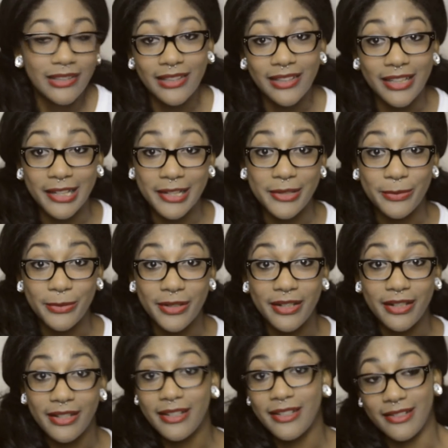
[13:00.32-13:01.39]
it is what
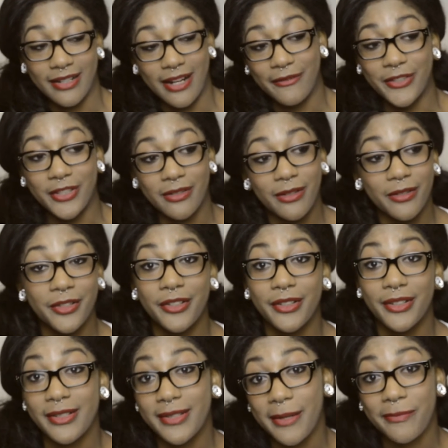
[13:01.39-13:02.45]
it is, and I'm just learning to
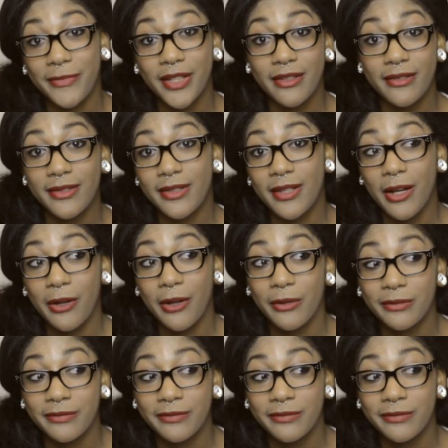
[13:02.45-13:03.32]
accept it, so